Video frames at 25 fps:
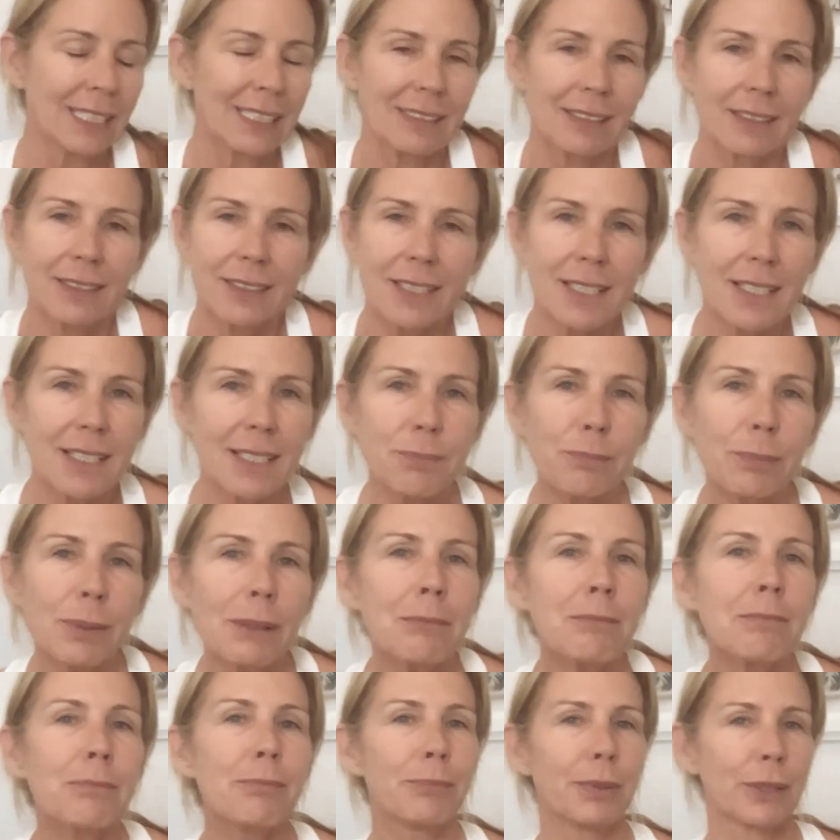This has
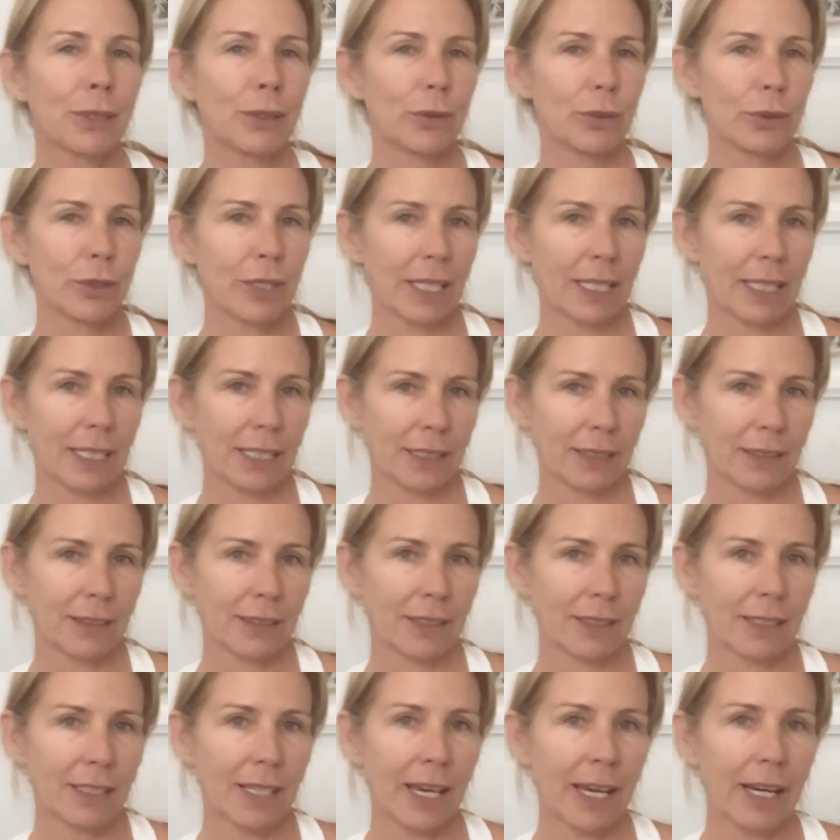been building,
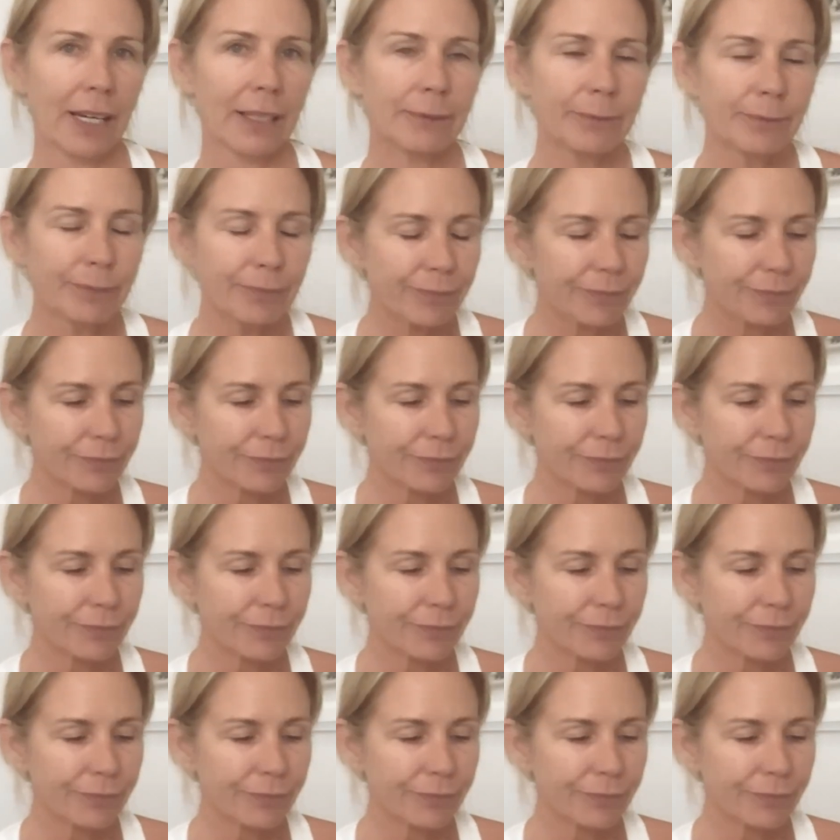yeah.